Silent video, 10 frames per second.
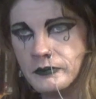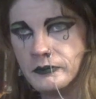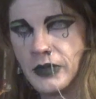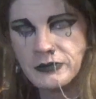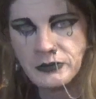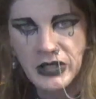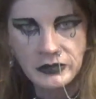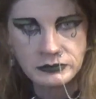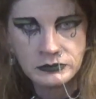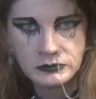Bobby
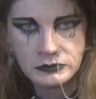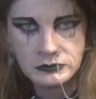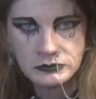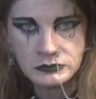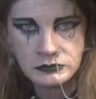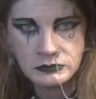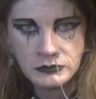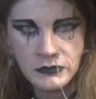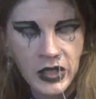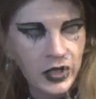Brown.
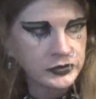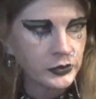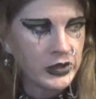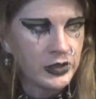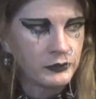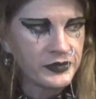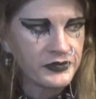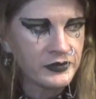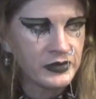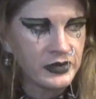I'll go out with
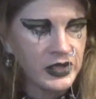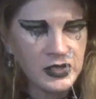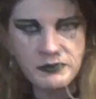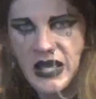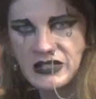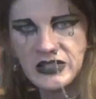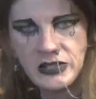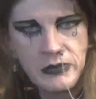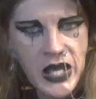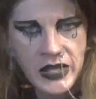a manly
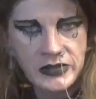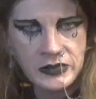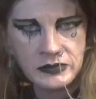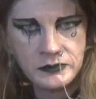man.